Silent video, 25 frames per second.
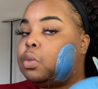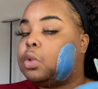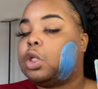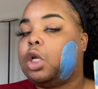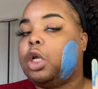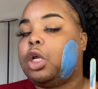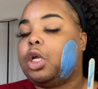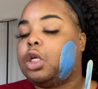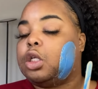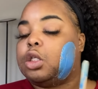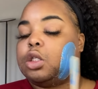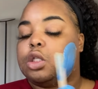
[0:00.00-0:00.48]

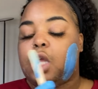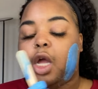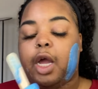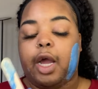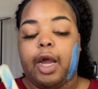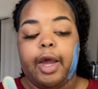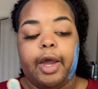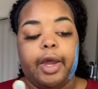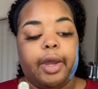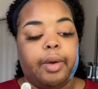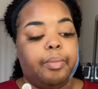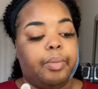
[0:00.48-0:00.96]
Like, it's
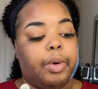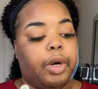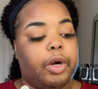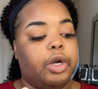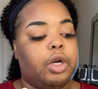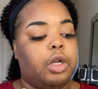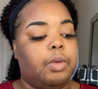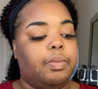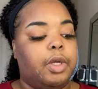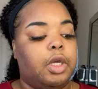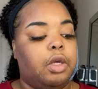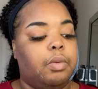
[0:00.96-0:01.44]
not hot
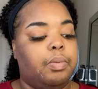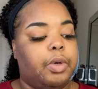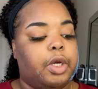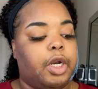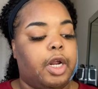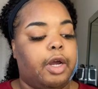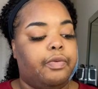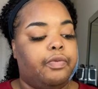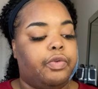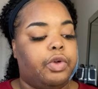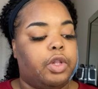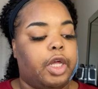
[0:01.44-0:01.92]
burning me,
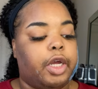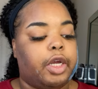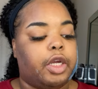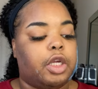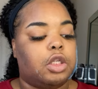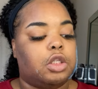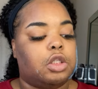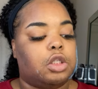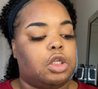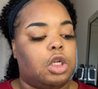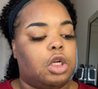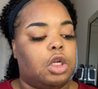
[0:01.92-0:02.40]
but I feel
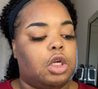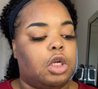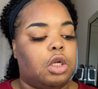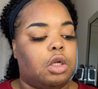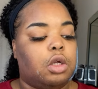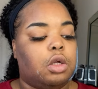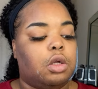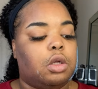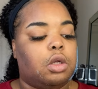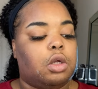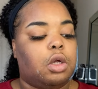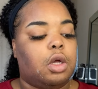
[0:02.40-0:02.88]
like it's
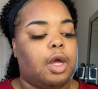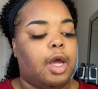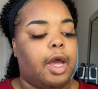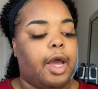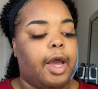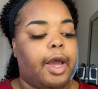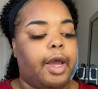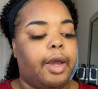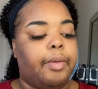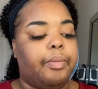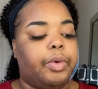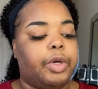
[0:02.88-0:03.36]
getting
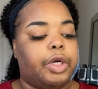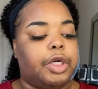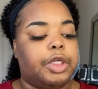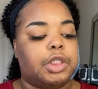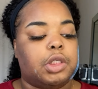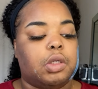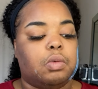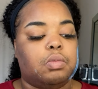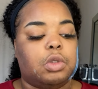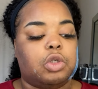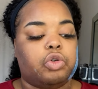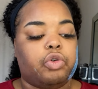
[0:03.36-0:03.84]
hot
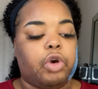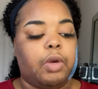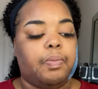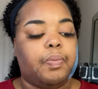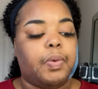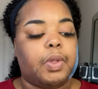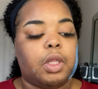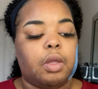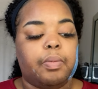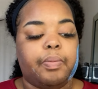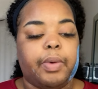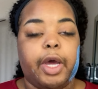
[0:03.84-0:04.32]
because I'm
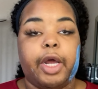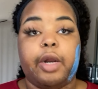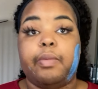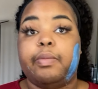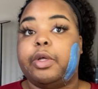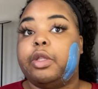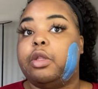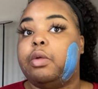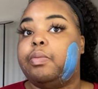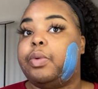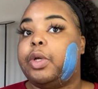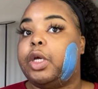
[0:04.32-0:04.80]
scraping the
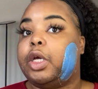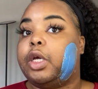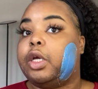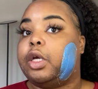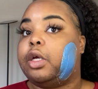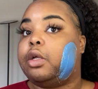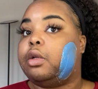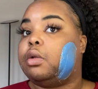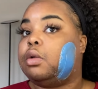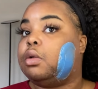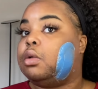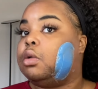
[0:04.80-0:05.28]
bottom of the
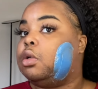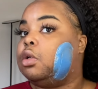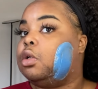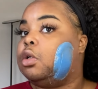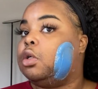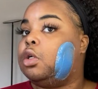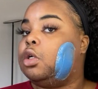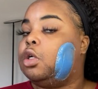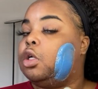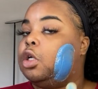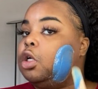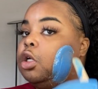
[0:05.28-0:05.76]
pan.
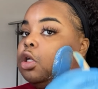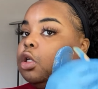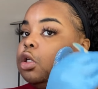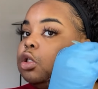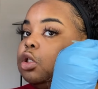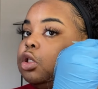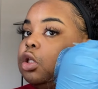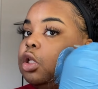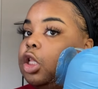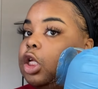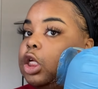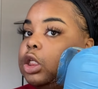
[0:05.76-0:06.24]

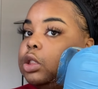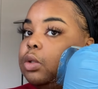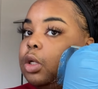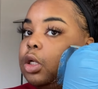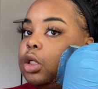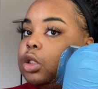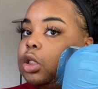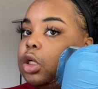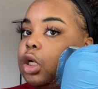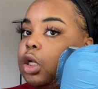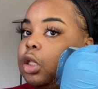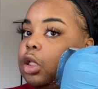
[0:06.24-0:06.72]
So that's
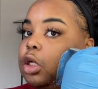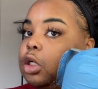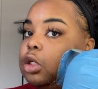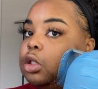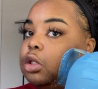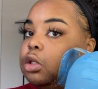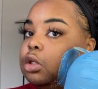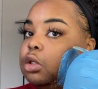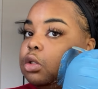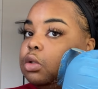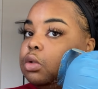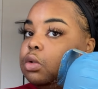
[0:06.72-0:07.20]
why I said I
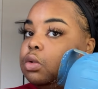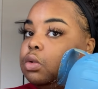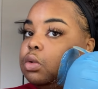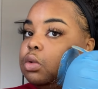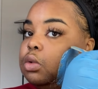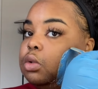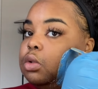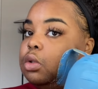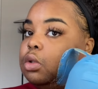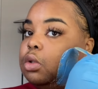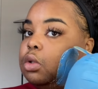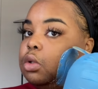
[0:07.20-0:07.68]
like to
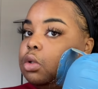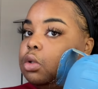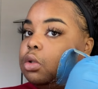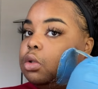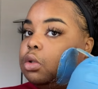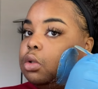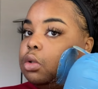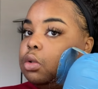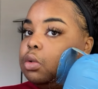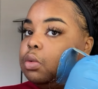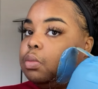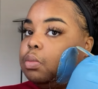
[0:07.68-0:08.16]
use
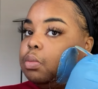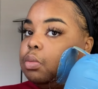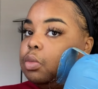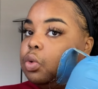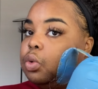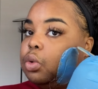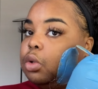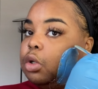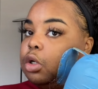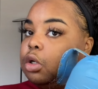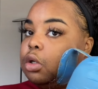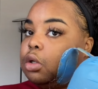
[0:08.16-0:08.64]

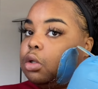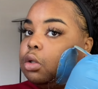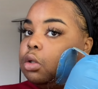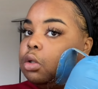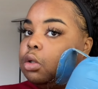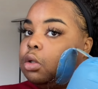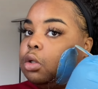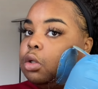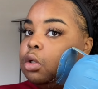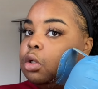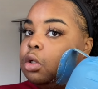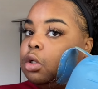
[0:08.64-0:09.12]
more.
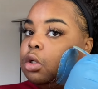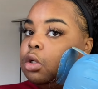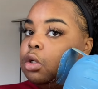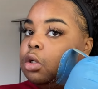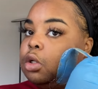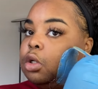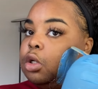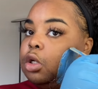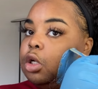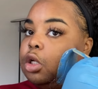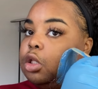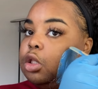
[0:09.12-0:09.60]

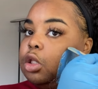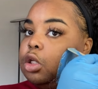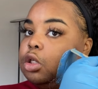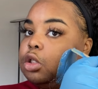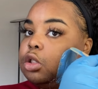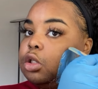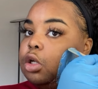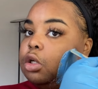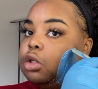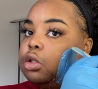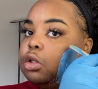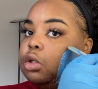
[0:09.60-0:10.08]
And then
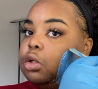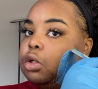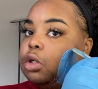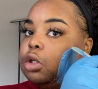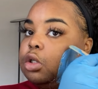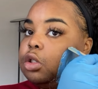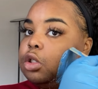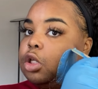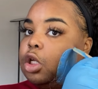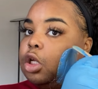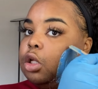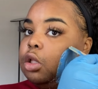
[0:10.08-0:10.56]
it's also
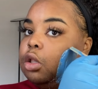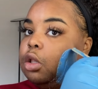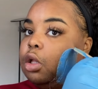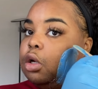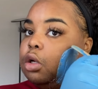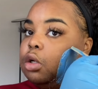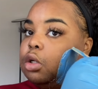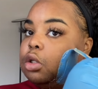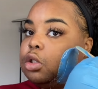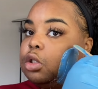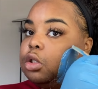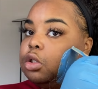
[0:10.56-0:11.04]
going to take
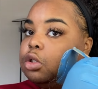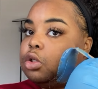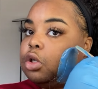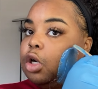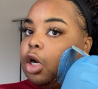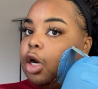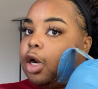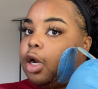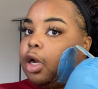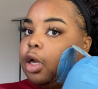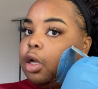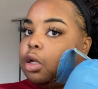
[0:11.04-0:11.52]
longer to
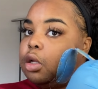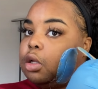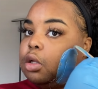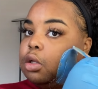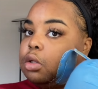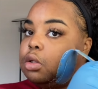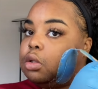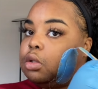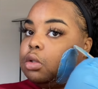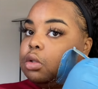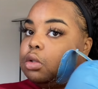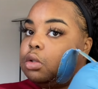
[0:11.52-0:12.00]
dry
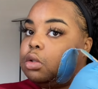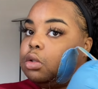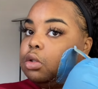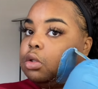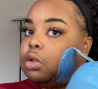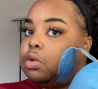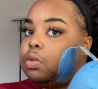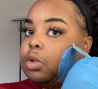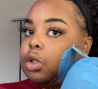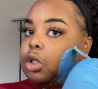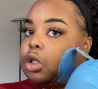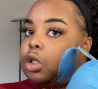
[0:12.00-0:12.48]

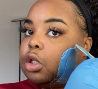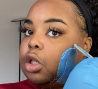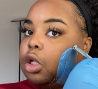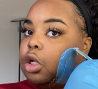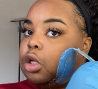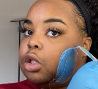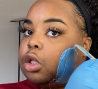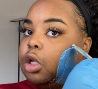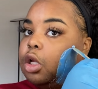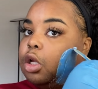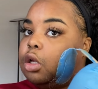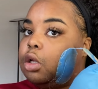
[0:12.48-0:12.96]
doing it
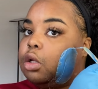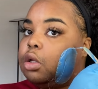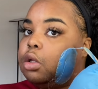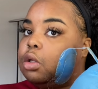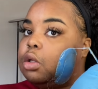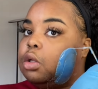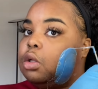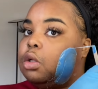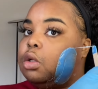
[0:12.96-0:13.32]
like that.